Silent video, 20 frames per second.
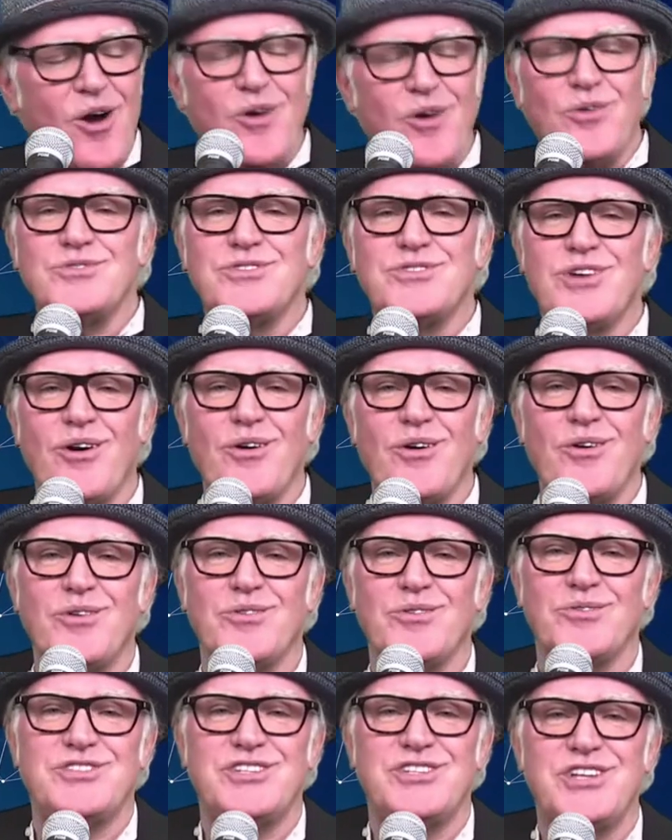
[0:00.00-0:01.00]
Oh,
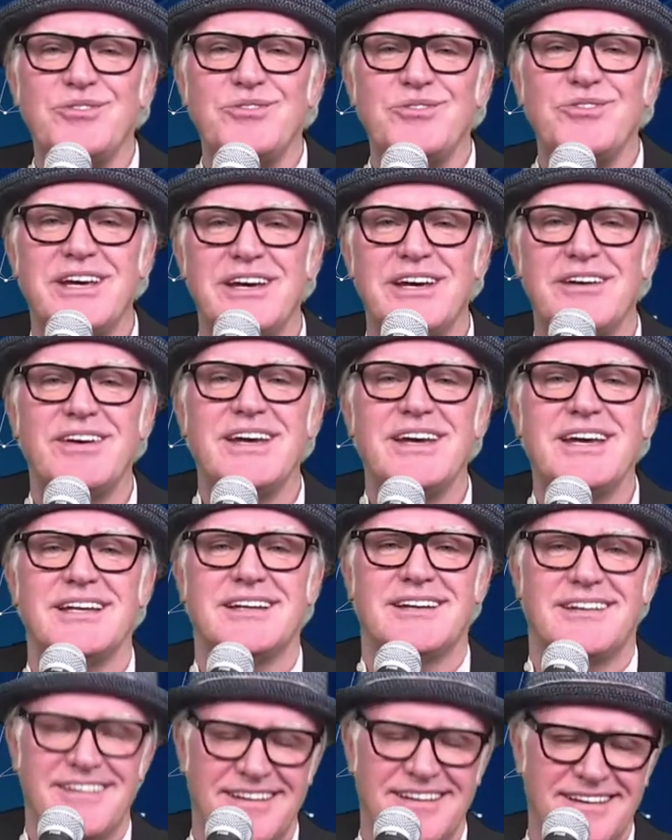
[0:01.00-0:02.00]
don't you give
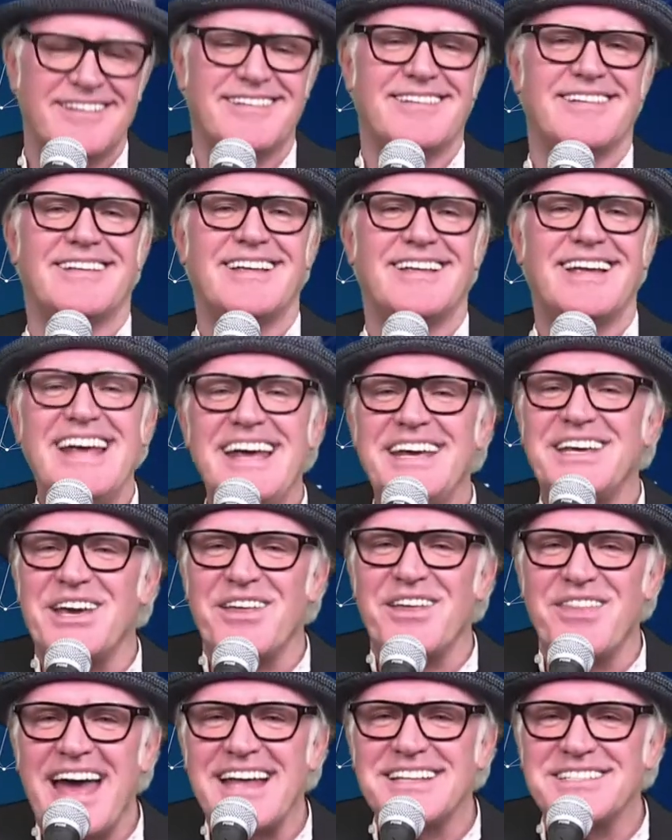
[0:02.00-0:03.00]
in.
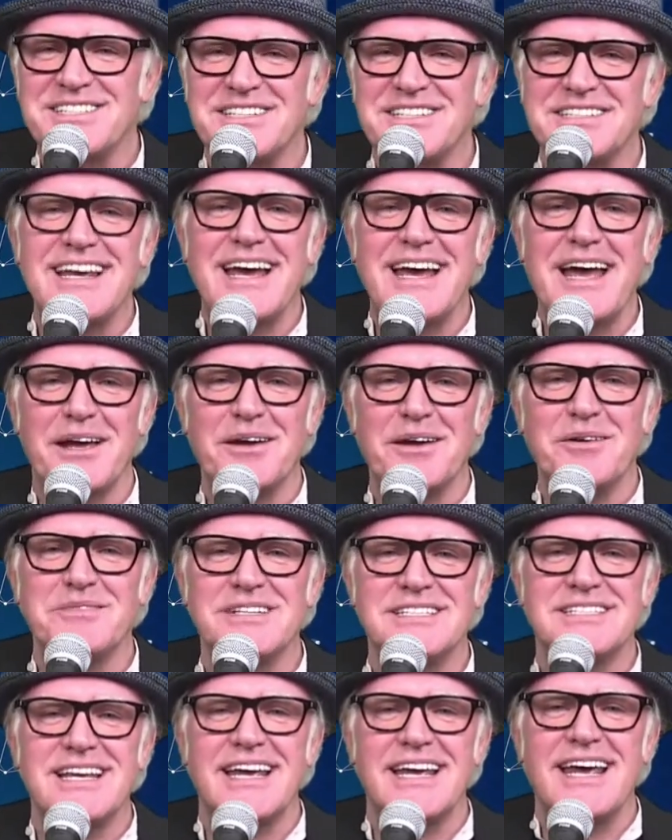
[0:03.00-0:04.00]
Yeah, that's the time
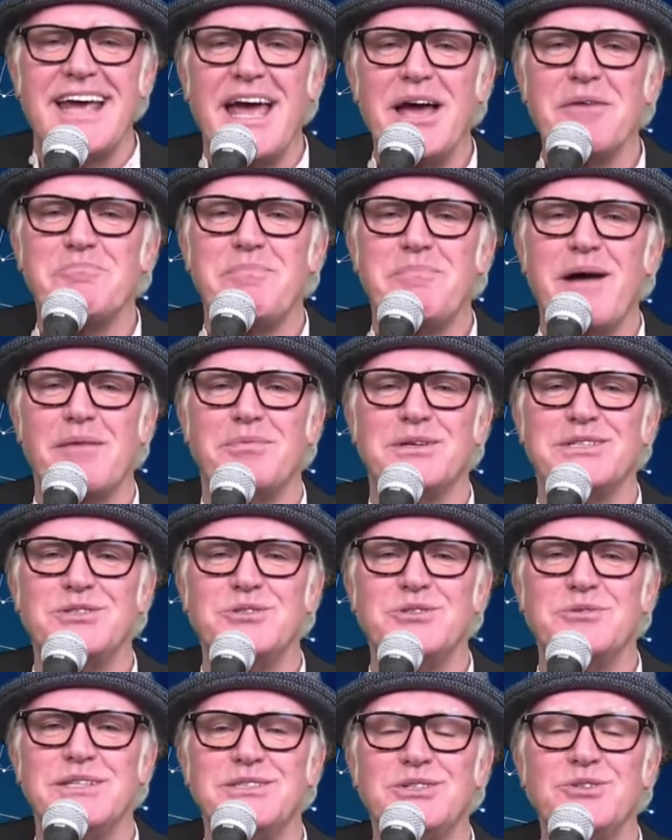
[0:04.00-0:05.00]
to sing. Baba
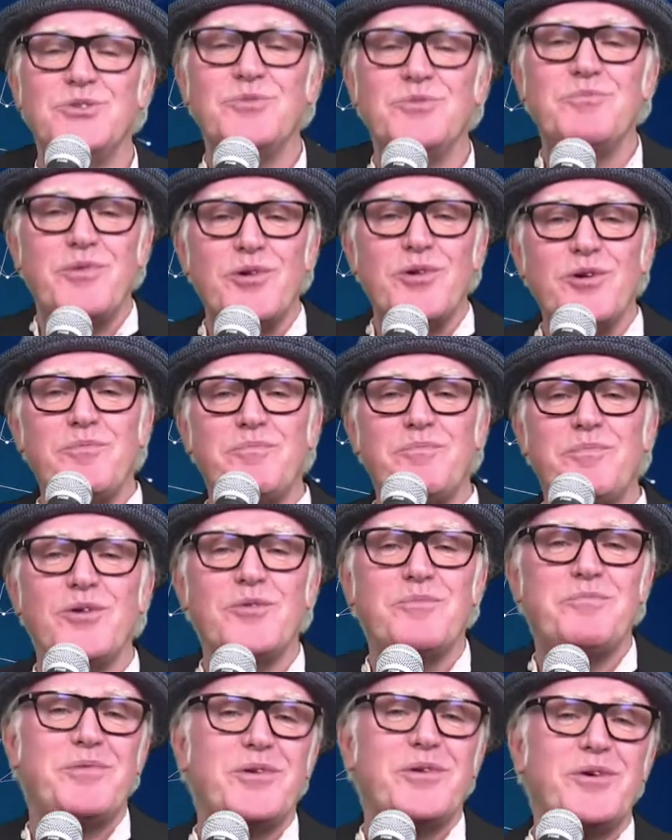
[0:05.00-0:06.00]
doo ba doo boo
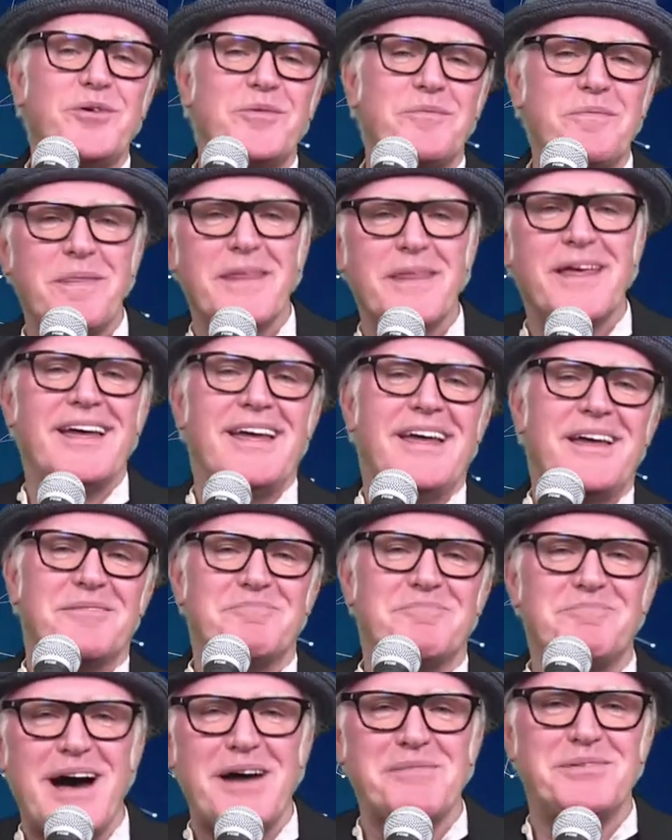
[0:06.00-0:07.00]
boo boo.
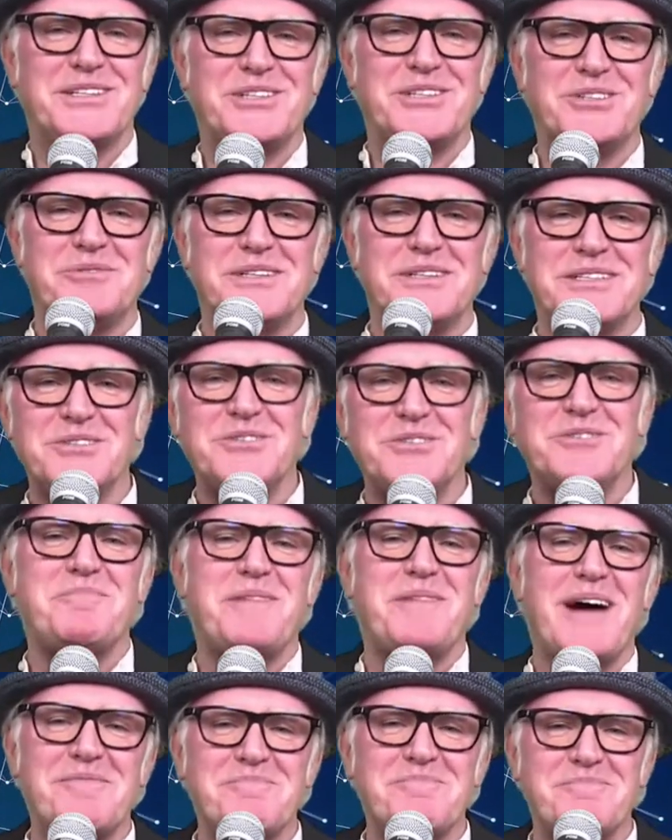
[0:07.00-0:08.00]
Baba doo ba doo
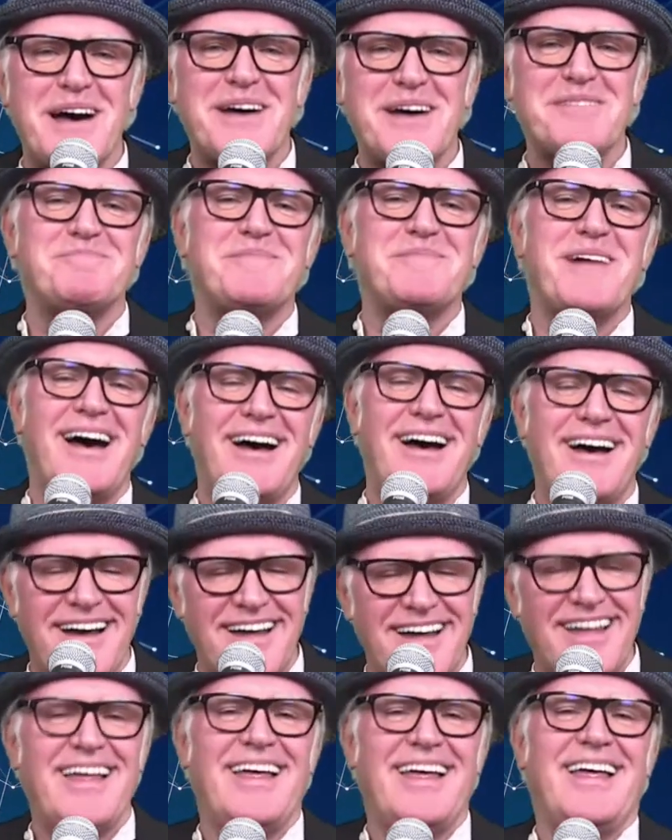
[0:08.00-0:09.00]
ba ba ba.
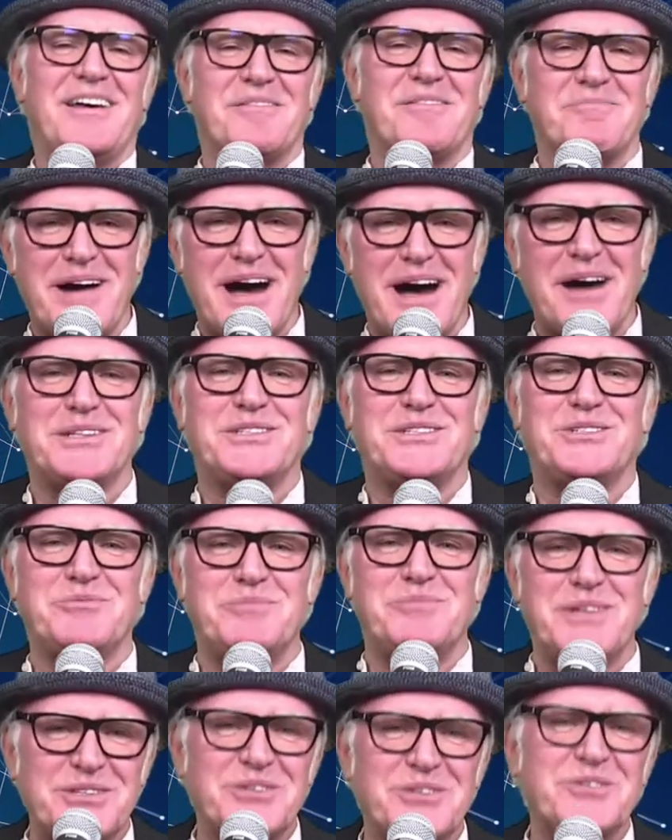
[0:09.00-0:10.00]
Baba doo
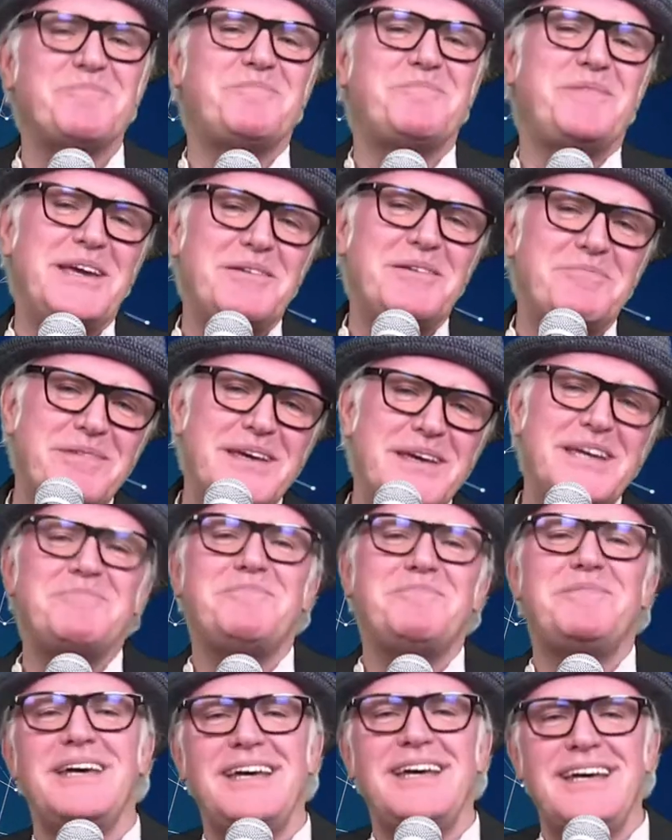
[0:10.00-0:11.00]
ba doo beep
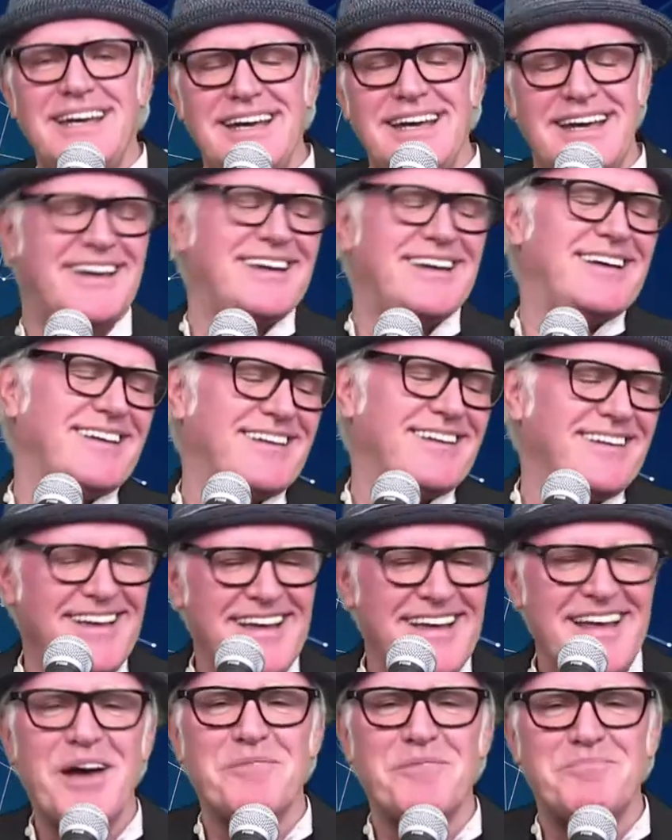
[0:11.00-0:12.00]
beep beep.
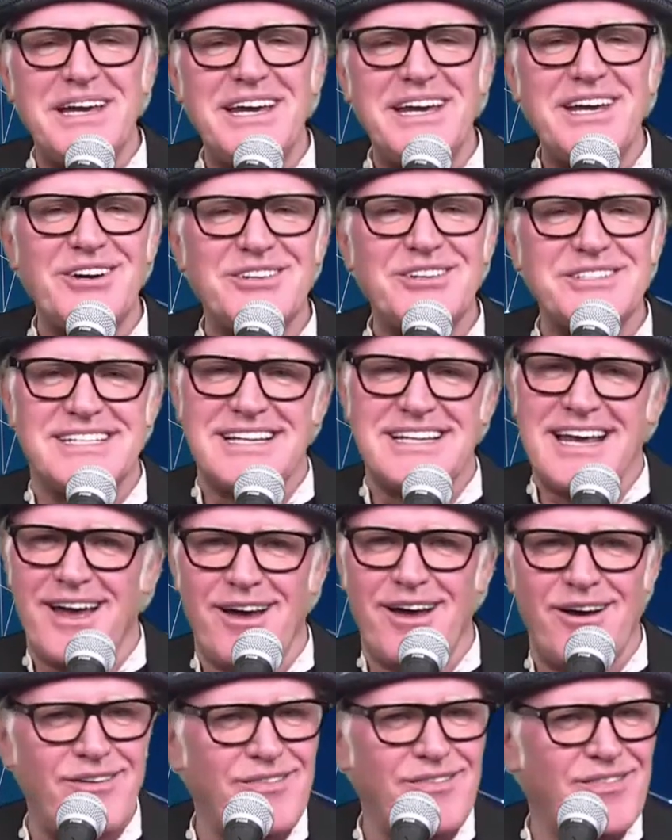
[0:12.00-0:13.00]
Be
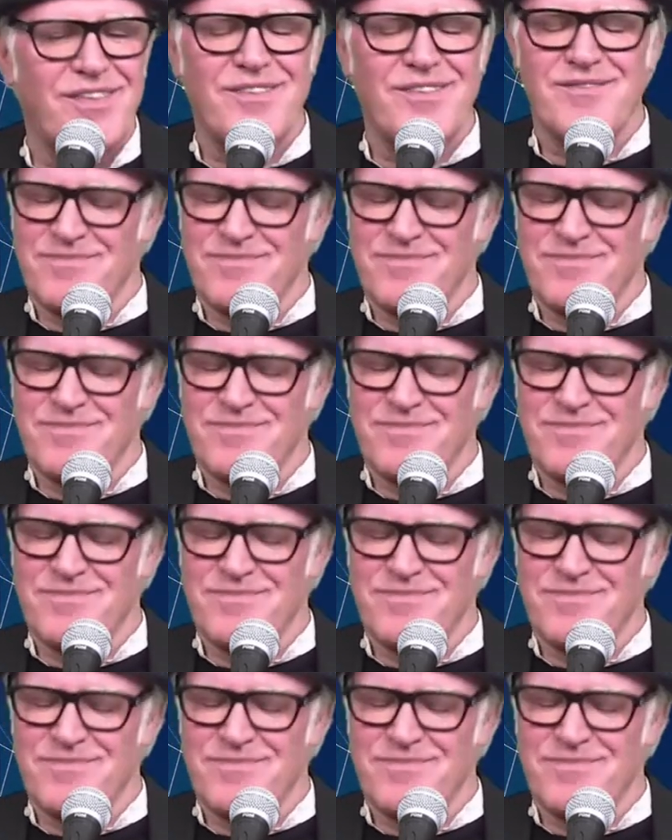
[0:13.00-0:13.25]
yourself.